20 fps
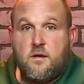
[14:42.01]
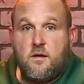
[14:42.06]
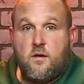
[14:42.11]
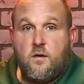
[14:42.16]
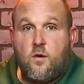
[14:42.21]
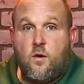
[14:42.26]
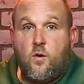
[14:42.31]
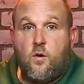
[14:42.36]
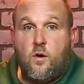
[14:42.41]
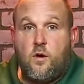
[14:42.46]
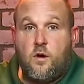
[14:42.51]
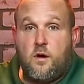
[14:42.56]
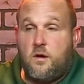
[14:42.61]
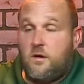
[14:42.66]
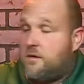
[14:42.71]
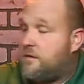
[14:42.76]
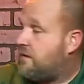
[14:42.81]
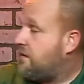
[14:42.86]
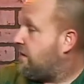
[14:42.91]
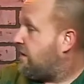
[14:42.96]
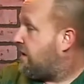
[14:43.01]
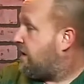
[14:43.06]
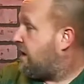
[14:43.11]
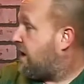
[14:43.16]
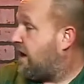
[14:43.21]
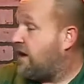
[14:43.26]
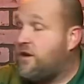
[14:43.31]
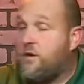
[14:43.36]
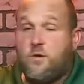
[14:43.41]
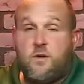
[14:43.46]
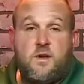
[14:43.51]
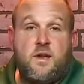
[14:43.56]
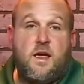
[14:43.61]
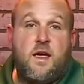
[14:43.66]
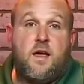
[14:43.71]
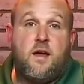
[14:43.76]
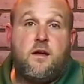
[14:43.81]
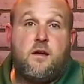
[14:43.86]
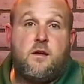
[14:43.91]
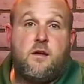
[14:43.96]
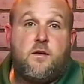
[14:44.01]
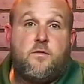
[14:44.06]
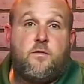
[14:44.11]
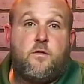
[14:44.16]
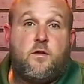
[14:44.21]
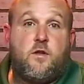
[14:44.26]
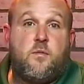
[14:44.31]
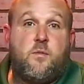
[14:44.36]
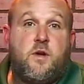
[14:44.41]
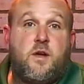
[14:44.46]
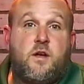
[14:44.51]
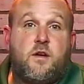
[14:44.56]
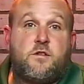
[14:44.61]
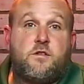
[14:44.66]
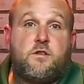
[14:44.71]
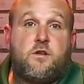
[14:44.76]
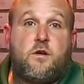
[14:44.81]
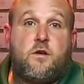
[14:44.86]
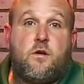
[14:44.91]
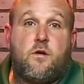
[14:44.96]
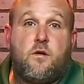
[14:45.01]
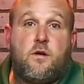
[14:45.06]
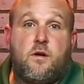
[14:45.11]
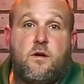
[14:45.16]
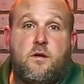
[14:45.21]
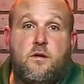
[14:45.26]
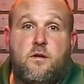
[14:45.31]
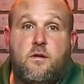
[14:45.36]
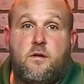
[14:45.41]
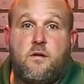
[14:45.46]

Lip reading: Or can you attack it differently because of the current?